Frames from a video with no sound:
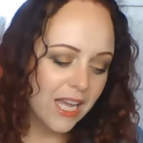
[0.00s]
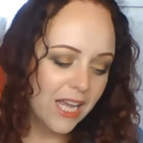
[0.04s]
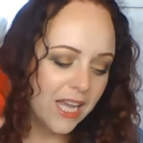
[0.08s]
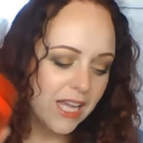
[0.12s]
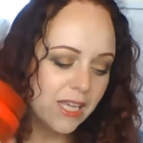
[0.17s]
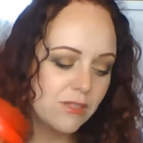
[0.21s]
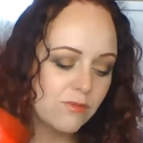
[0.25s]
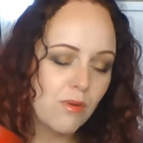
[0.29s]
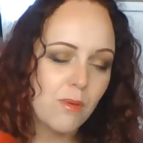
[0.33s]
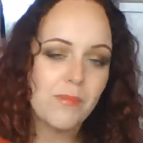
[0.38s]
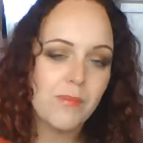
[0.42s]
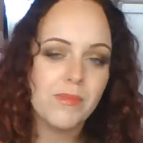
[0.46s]

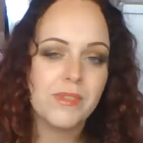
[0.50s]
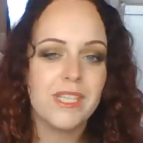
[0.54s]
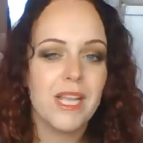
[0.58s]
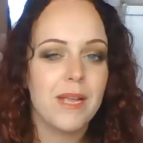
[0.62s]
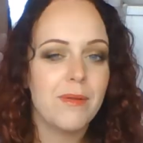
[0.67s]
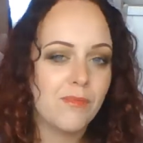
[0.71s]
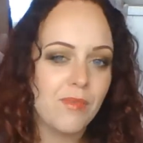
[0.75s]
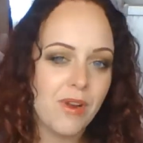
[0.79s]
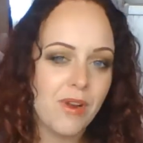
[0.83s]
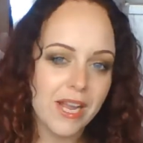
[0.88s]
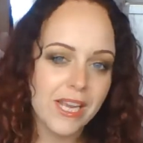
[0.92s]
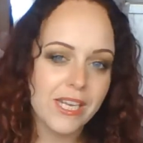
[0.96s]
It's from the
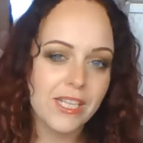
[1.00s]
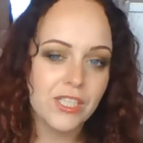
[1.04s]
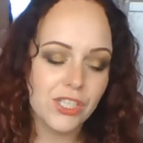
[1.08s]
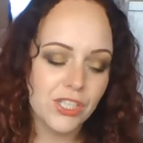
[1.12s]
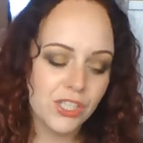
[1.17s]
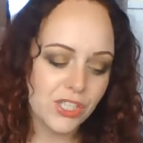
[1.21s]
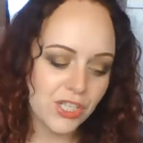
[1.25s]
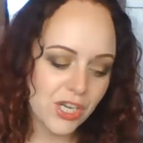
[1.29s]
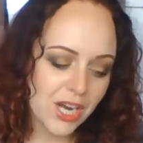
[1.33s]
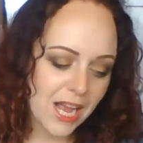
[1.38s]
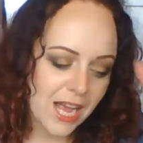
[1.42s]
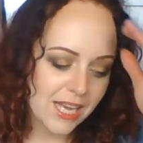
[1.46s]
same
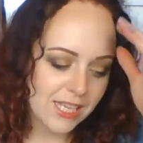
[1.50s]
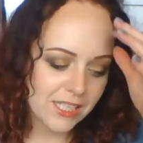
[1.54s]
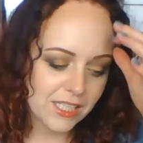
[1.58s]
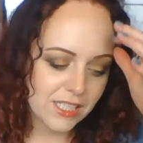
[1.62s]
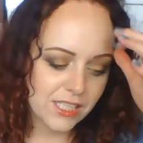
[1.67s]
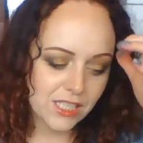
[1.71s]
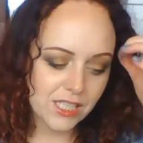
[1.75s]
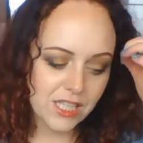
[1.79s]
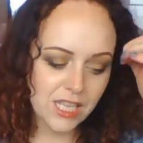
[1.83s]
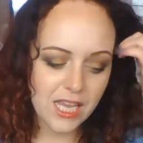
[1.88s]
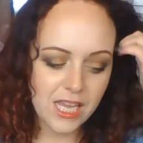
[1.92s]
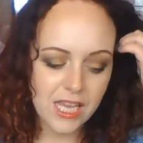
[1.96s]
range
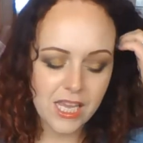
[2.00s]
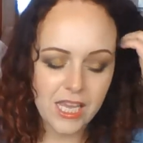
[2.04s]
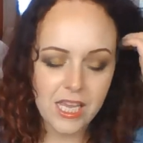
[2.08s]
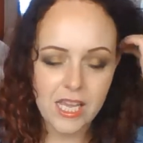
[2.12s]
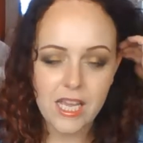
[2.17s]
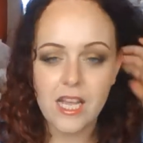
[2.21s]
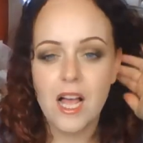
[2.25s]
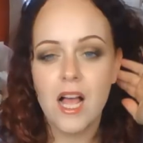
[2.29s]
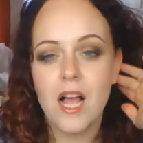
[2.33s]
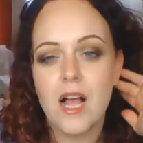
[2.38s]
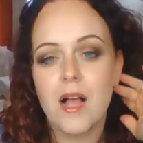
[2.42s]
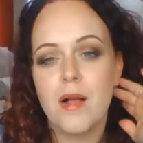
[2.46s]
as
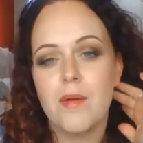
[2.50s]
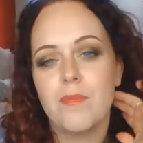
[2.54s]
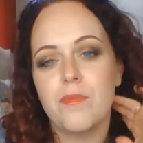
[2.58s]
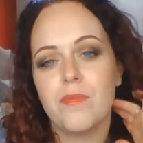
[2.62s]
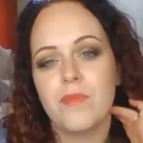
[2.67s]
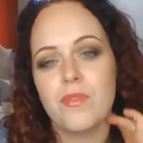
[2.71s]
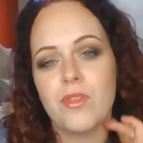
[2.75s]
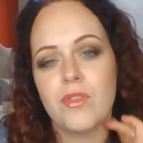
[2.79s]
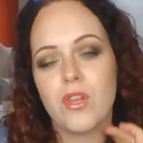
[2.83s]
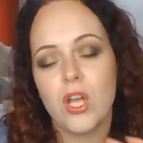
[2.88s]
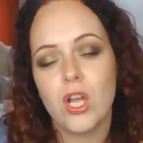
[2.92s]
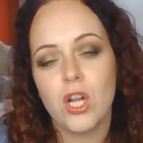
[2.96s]
the
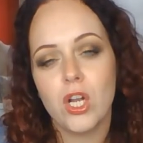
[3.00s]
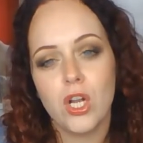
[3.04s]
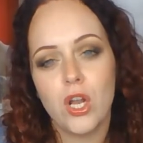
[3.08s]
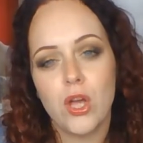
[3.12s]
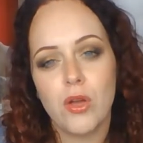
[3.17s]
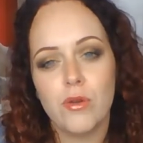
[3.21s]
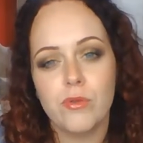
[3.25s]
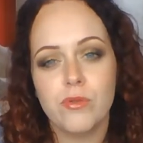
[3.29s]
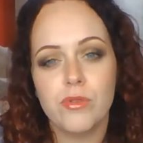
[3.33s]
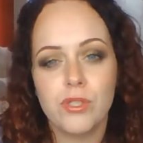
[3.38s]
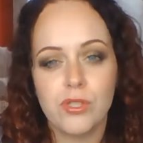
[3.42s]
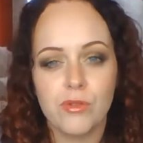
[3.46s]

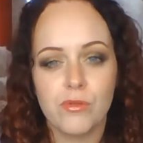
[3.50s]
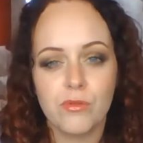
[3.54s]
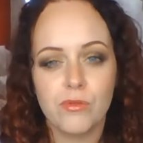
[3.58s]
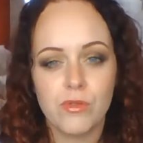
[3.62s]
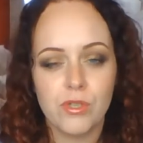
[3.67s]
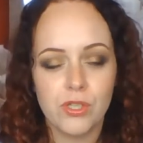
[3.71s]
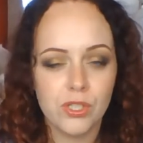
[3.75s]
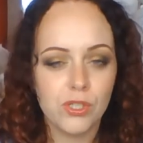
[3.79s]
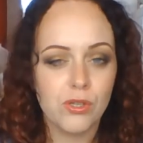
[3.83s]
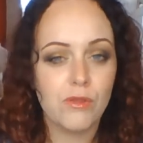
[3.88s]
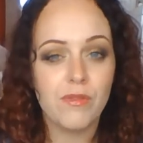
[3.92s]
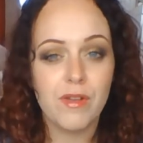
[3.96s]

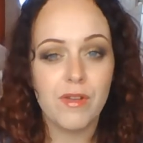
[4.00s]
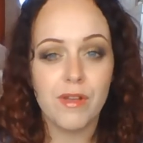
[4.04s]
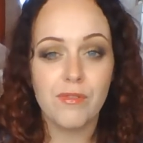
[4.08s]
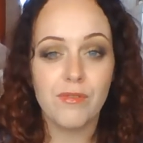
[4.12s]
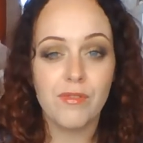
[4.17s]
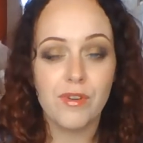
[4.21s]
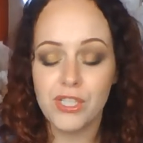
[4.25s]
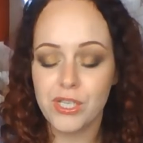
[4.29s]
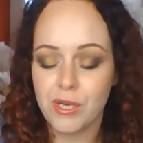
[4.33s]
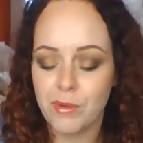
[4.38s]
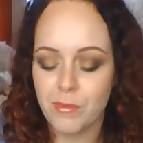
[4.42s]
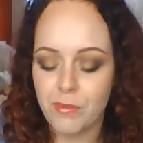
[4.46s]
the
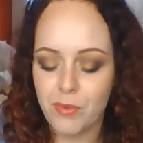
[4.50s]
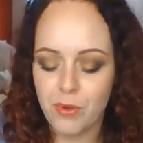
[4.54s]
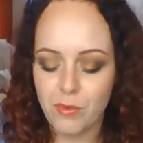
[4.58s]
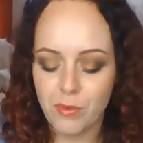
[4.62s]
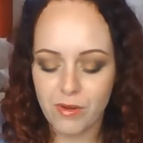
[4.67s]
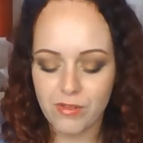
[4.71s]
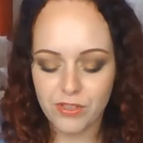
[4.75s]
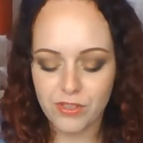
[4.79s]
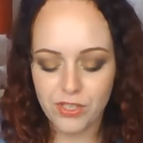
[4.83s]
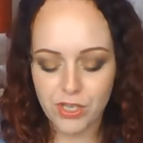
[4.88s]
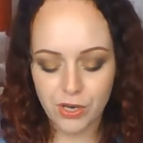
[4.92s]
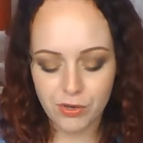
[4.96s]
sulfate-free shampoo
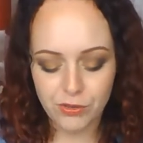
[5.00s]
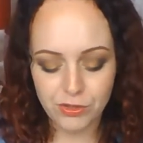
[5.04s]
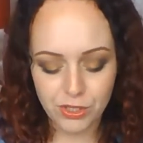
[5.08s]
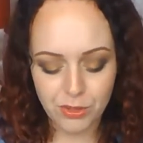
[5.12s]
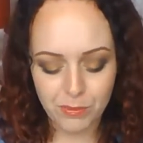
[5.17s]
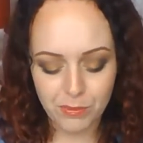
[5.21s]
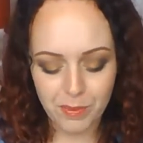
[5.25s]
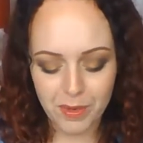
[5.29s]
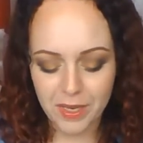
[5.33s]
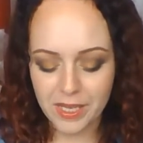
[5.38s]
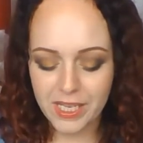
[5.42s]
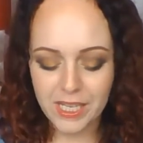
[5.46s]
I've showed
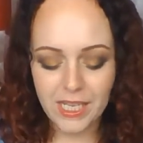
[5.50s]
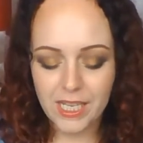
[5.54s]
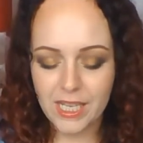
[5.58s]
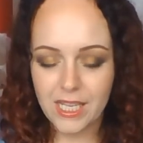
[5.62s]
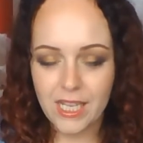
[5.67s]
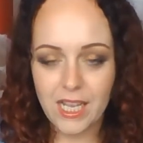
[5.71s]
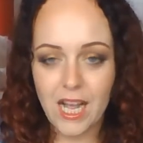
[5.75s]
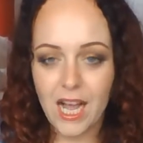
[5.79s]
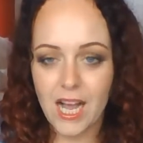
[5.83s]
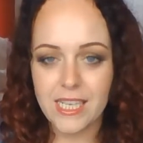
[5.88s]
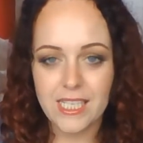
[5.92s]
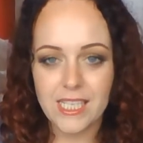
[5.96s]
you, but
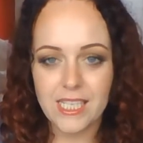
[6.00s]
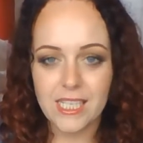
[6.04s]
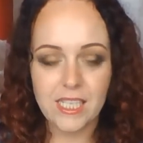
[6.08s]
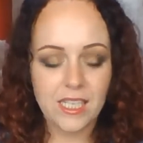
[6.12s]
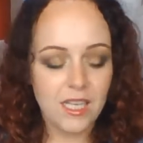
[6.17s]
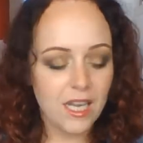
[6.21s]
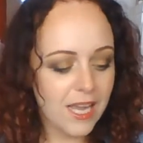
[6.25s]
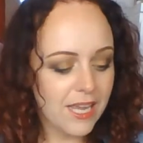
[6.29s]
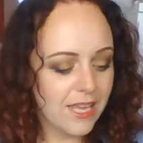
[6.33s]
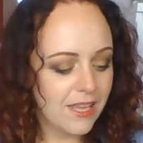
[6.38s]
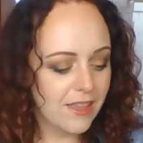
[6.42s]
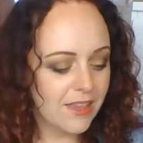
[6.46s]
I didn't
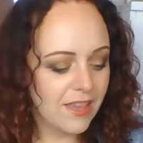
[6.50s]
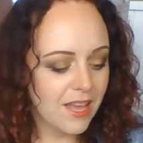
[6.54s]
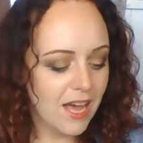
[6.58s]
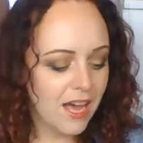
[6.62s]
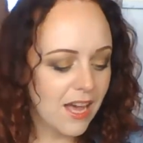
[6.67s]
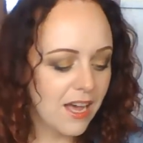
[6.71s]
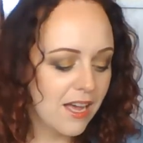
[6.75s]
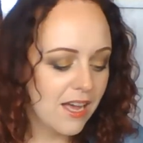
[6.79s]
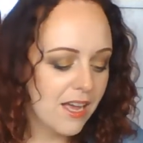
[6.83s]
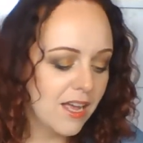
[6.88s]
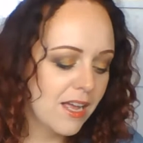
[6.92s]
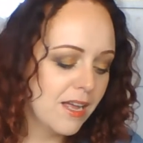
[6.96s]
like that.